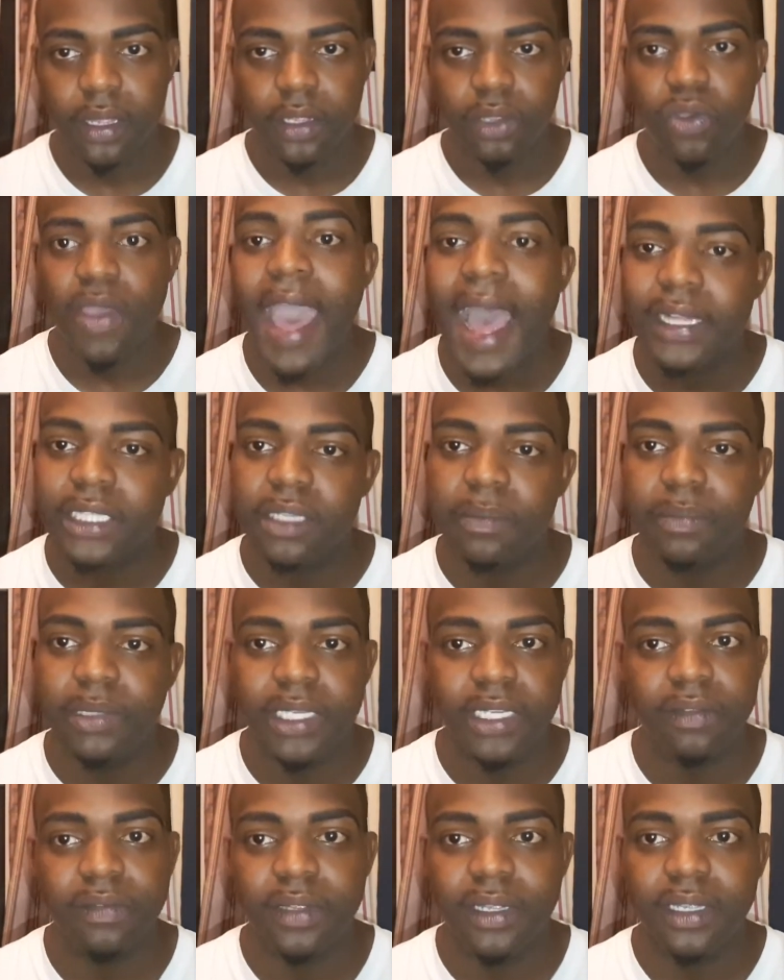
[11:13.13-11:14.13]
You have to
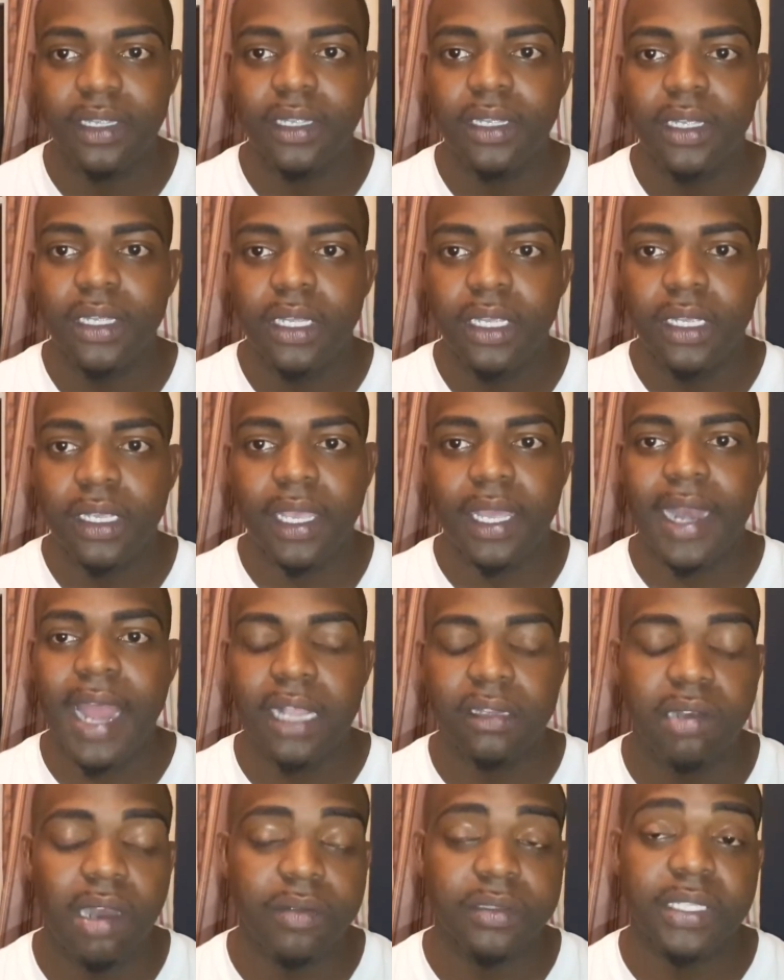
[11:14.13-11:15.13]
believe it. And
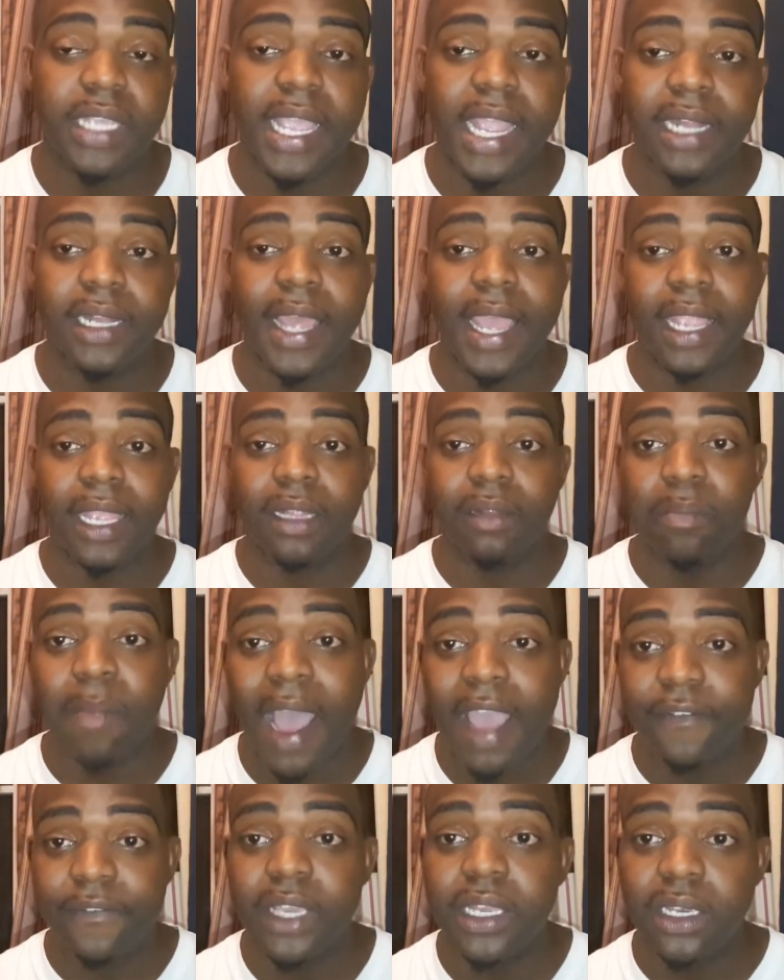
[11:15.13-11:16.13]
that's what I'm saying, like,
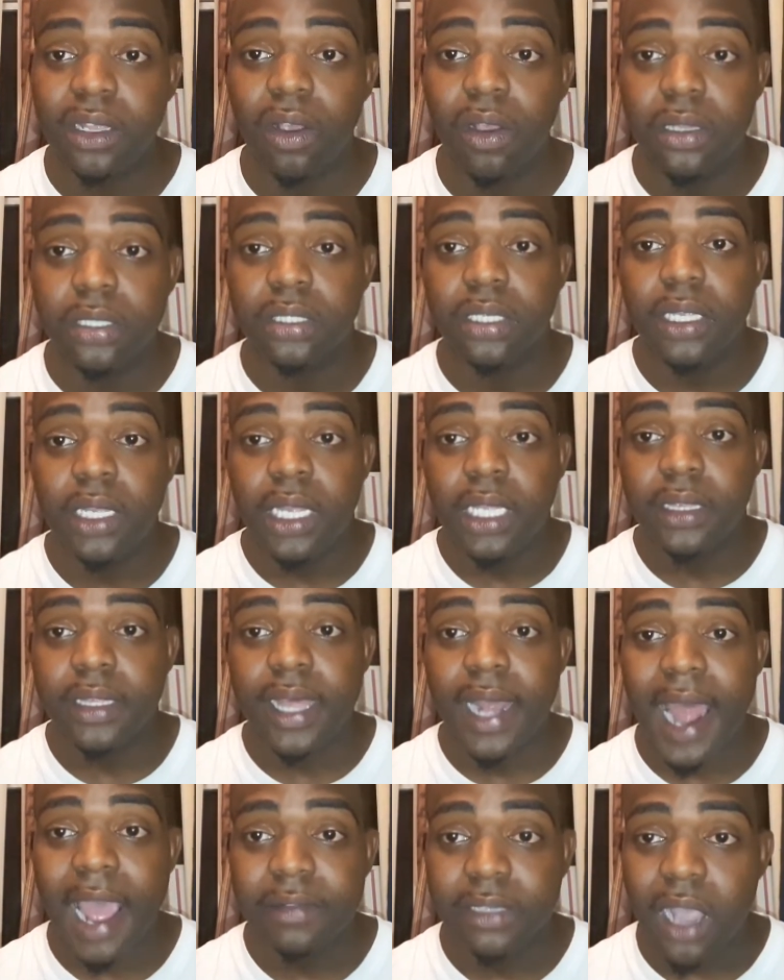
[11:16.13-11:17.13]
my videos
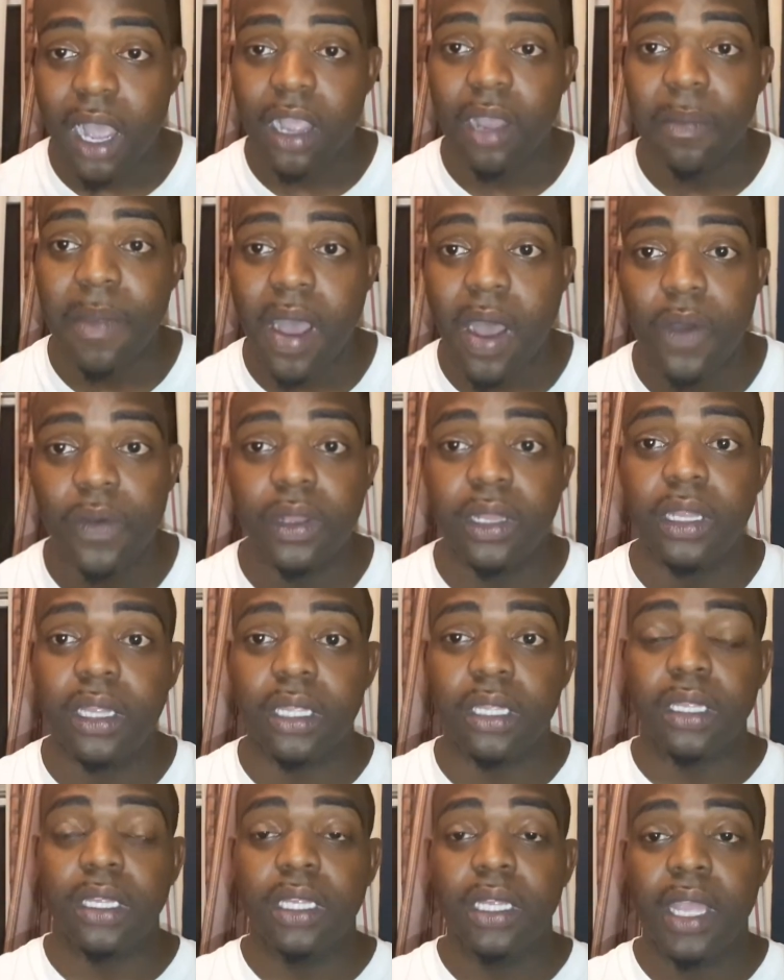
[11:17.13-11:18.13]
that I talk about
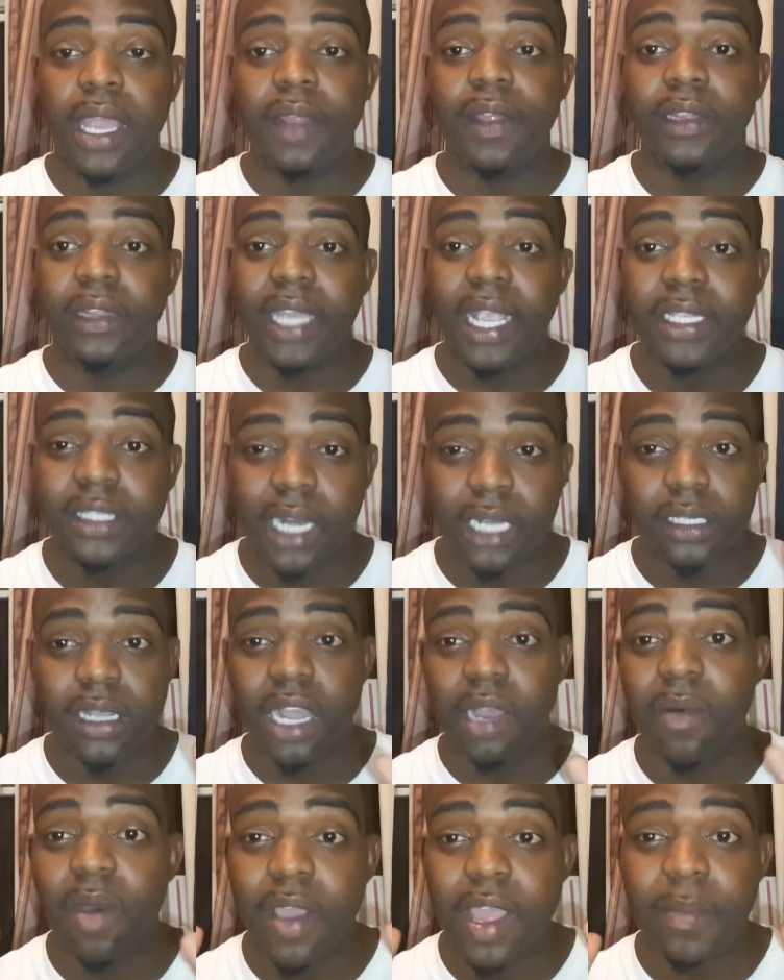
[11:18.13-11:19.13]
and the things that I
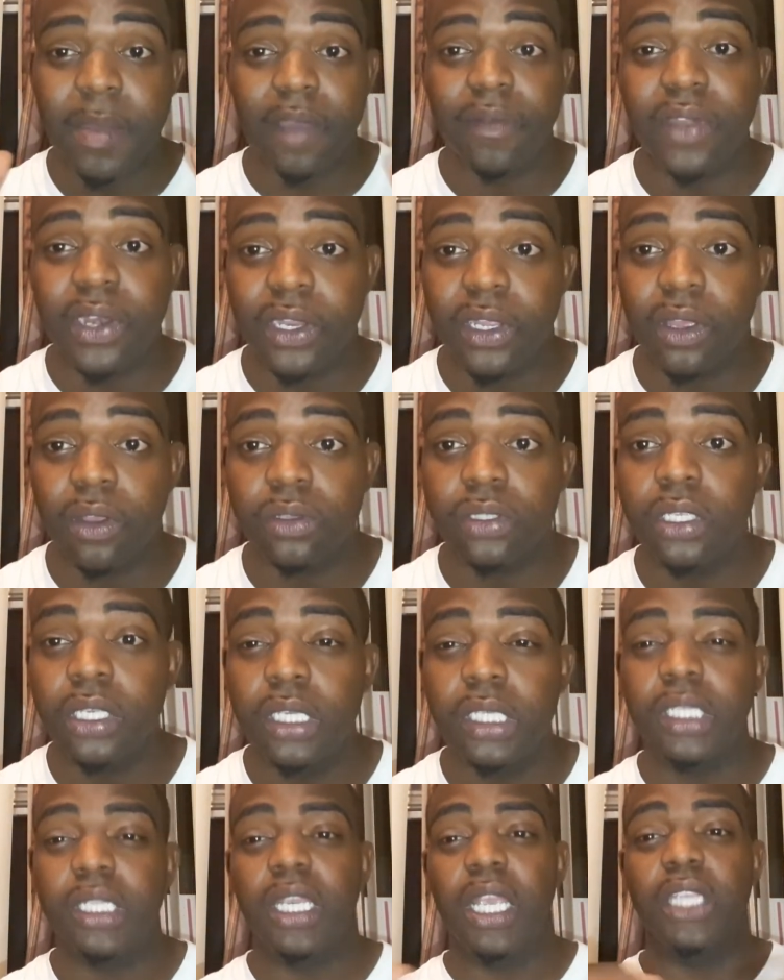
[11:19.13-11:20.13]
talk about in my videos,
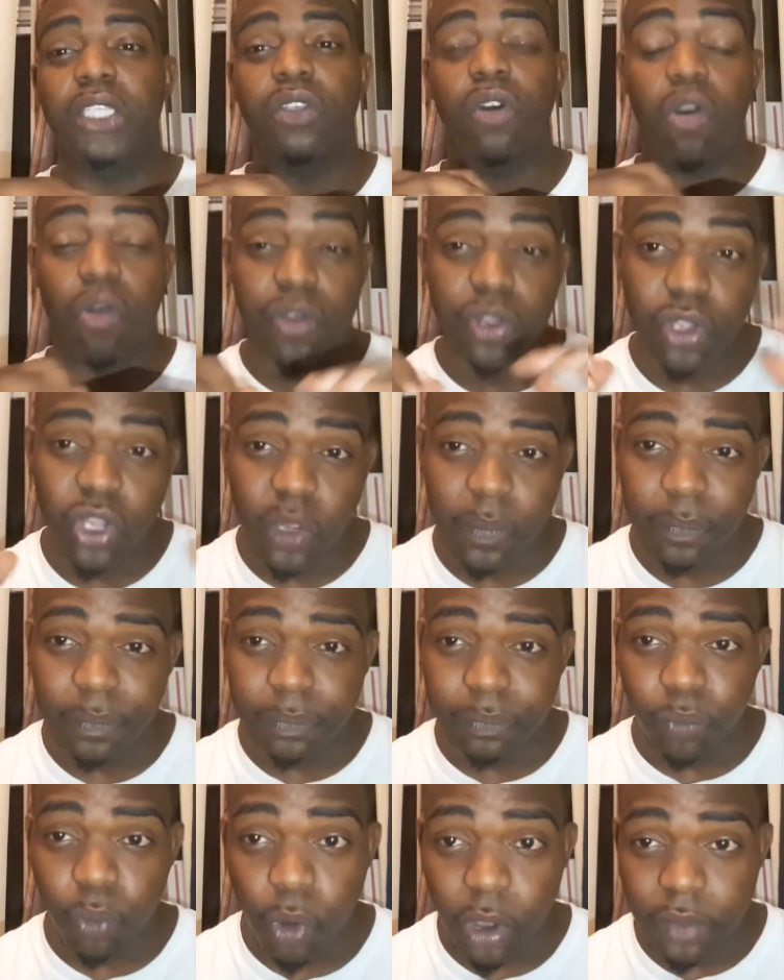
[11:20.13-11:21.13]
it's only going
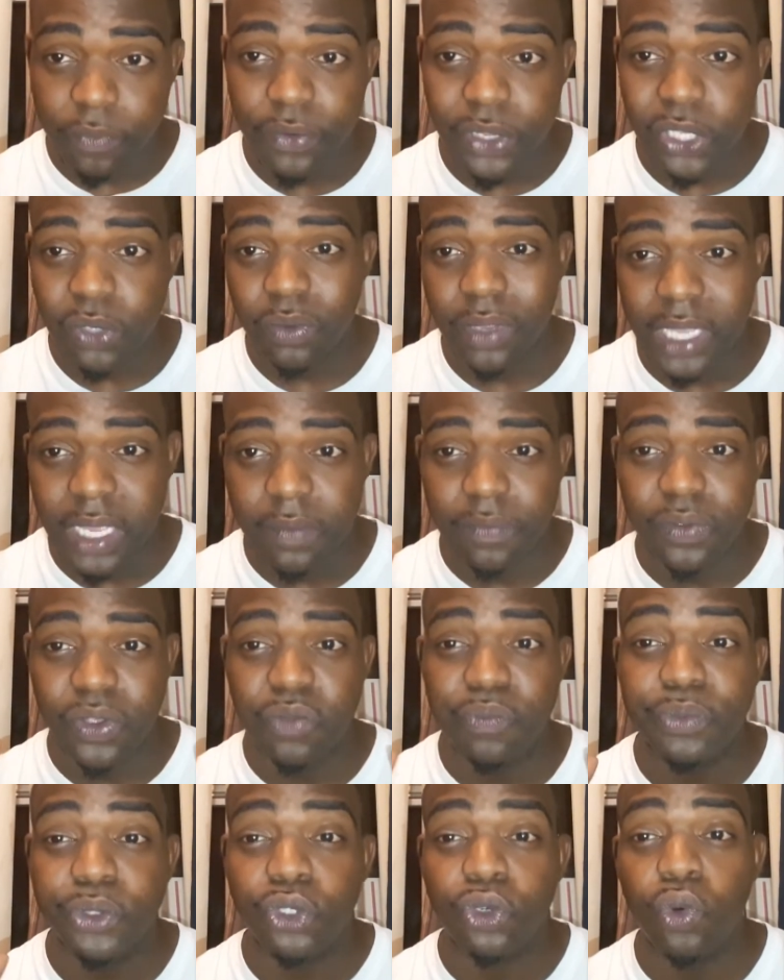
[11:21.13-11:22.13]
to work for you if
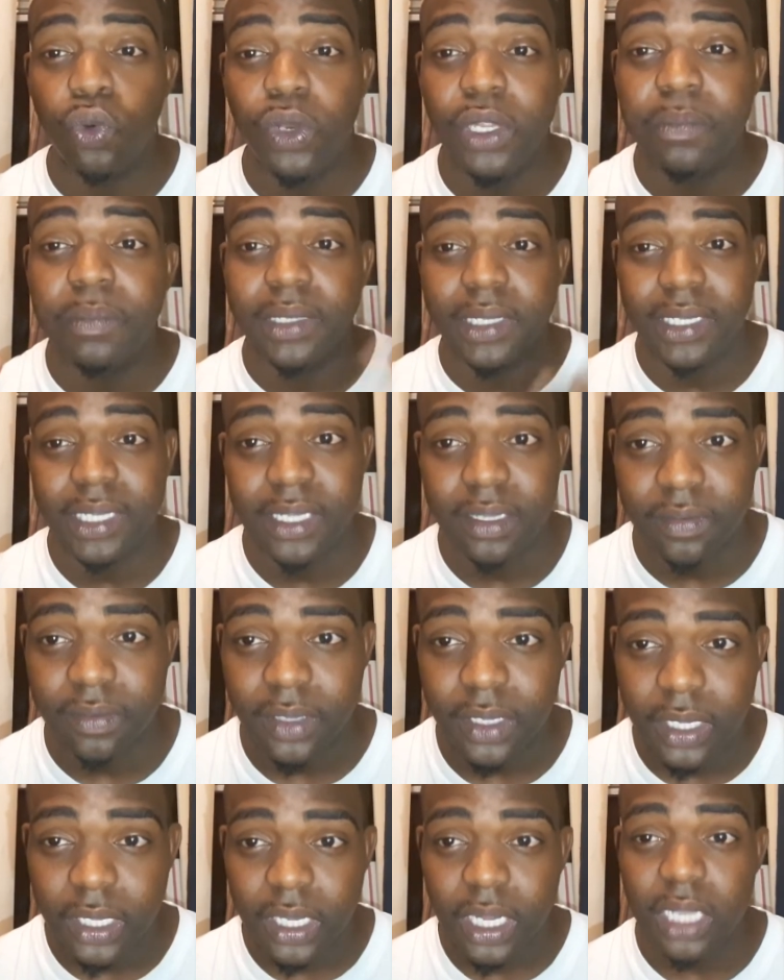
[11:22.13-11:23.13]
you truly believe.
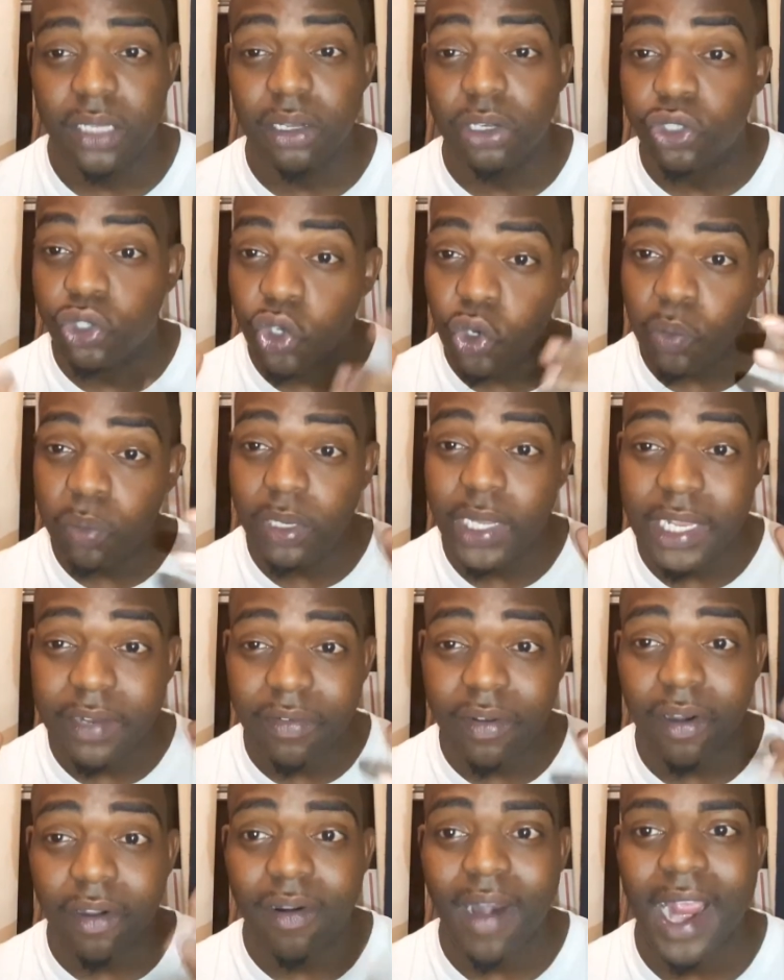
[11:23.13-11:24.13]
Because a true
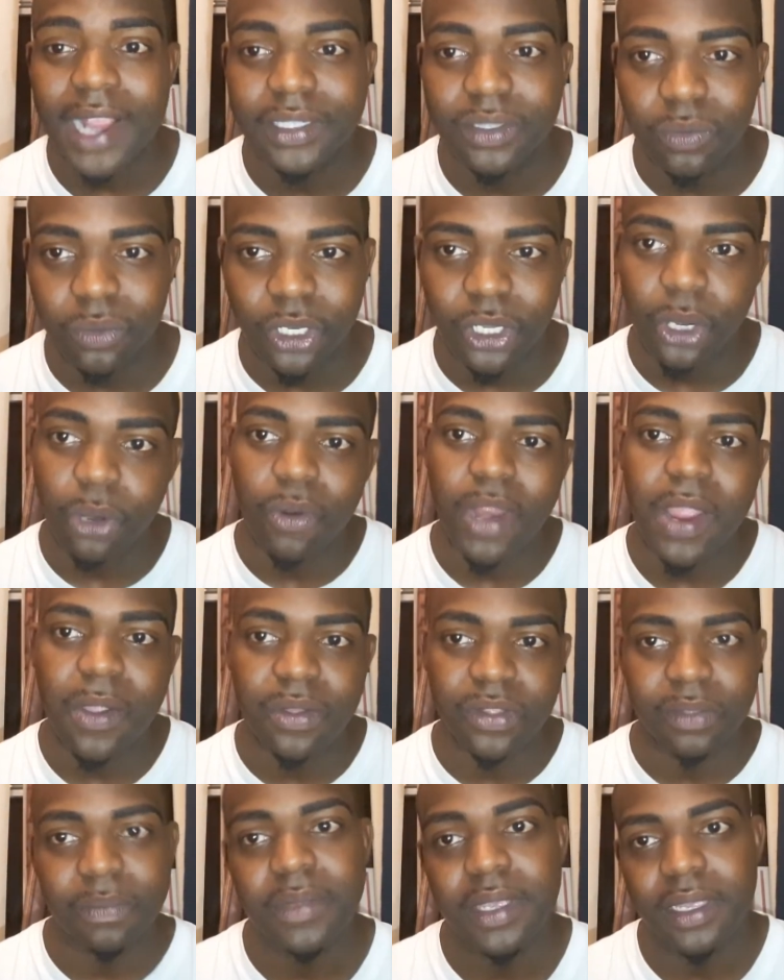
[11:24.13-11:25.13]
believer in Christ will agree
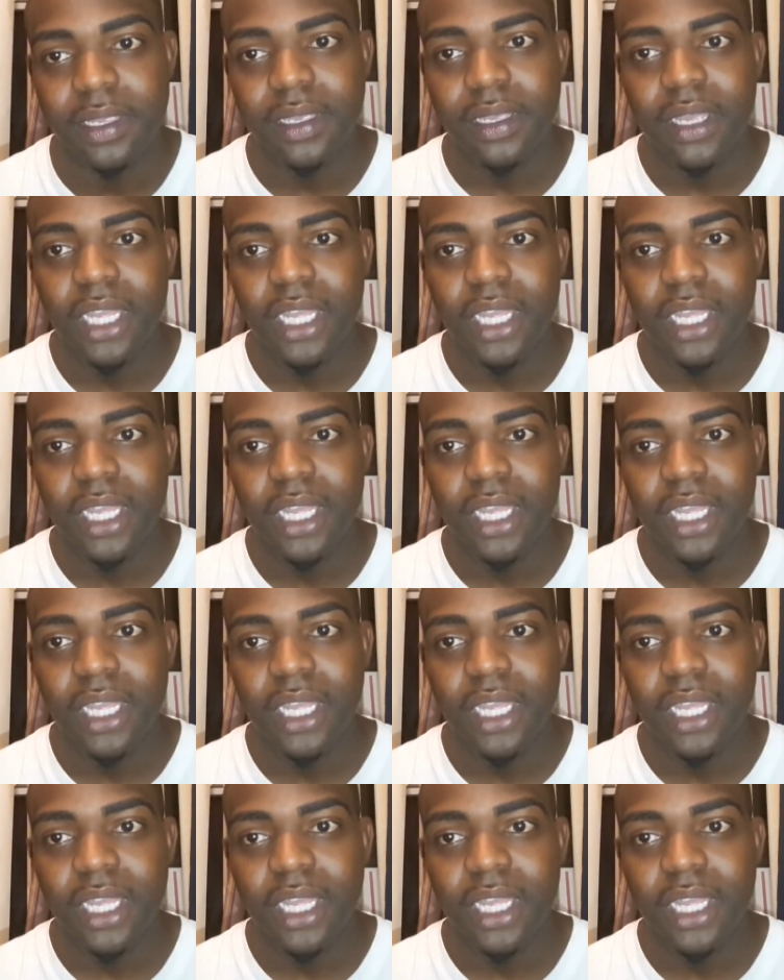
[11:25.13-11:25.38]
with me.